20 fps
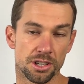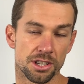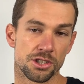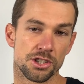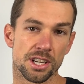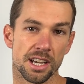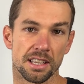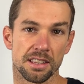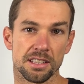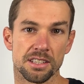can
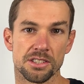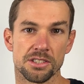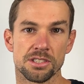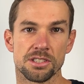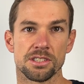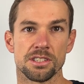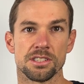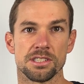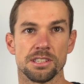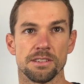check
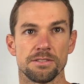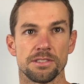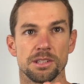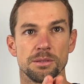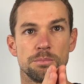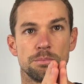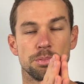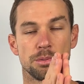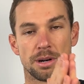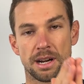this is if the
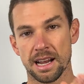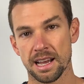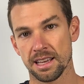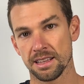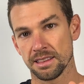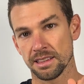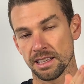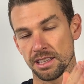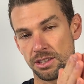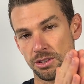
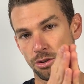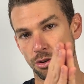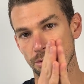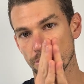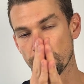brand that you're